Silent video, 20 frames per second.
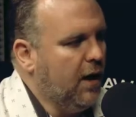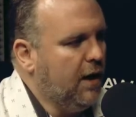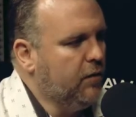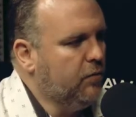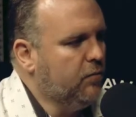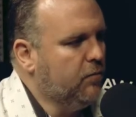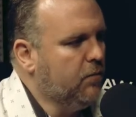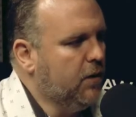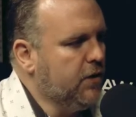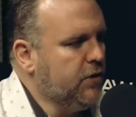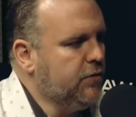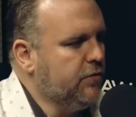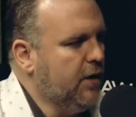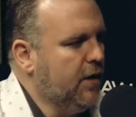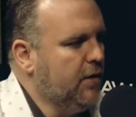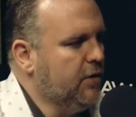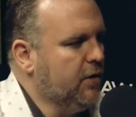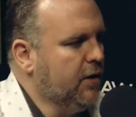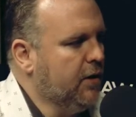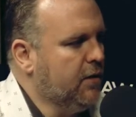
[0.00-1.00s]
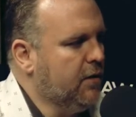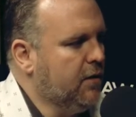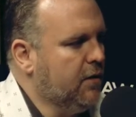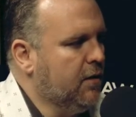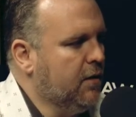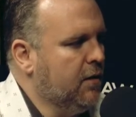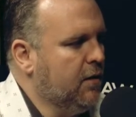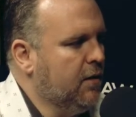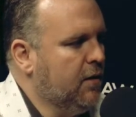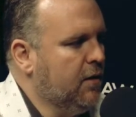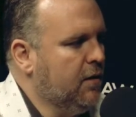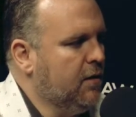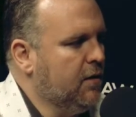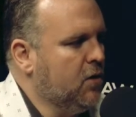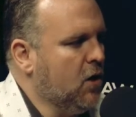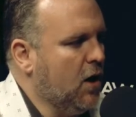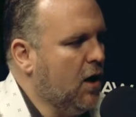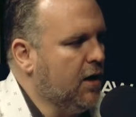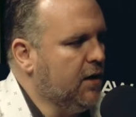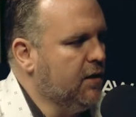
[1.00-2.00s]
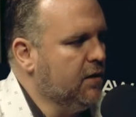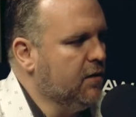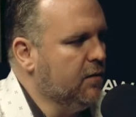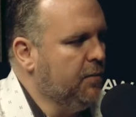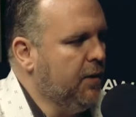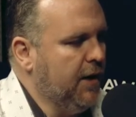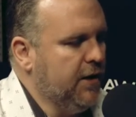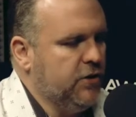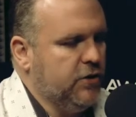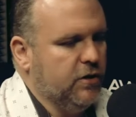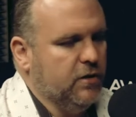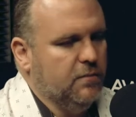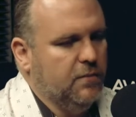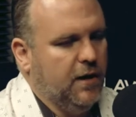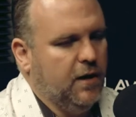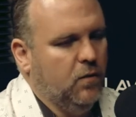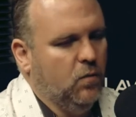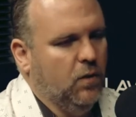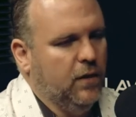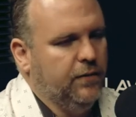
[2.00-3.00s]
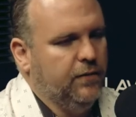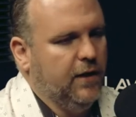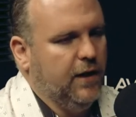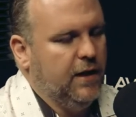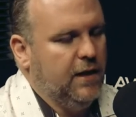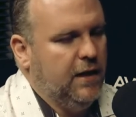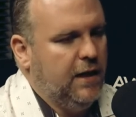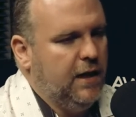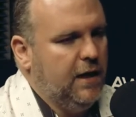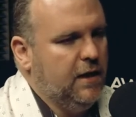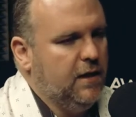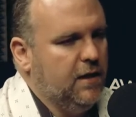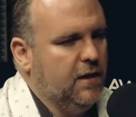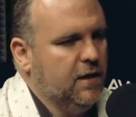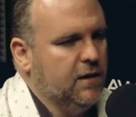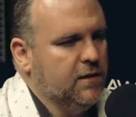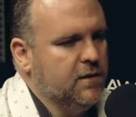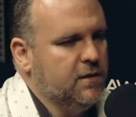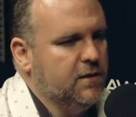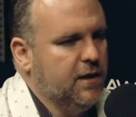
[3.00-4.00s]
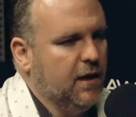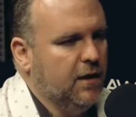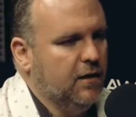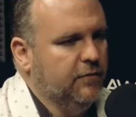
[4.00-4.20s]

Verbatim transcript: i'd much rather talk to the patient about what they need instead